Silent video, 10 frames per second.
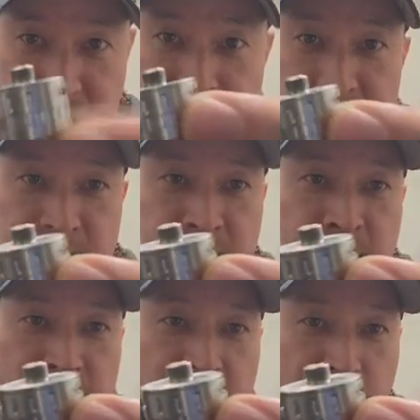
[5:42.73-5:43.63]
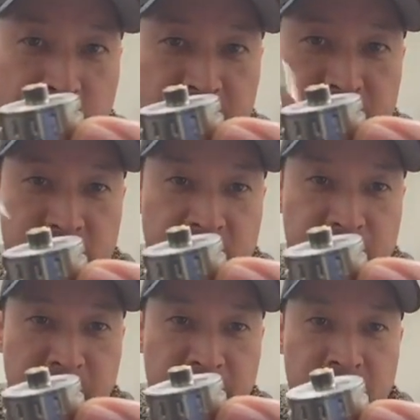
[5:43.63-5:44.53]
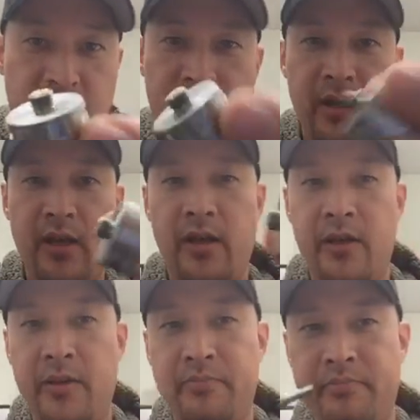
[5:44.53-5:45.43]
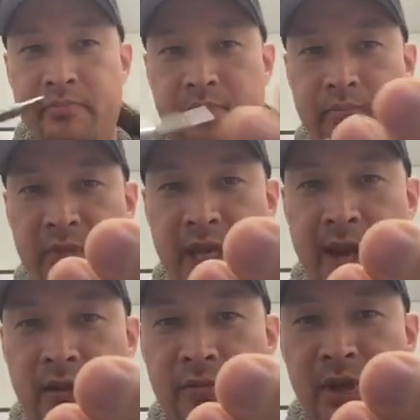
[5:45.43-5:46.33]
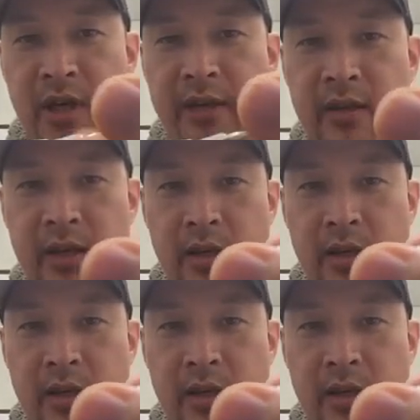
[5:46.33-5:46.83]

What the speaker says: this. I wouldn't suggest putting it on a mechanical mod.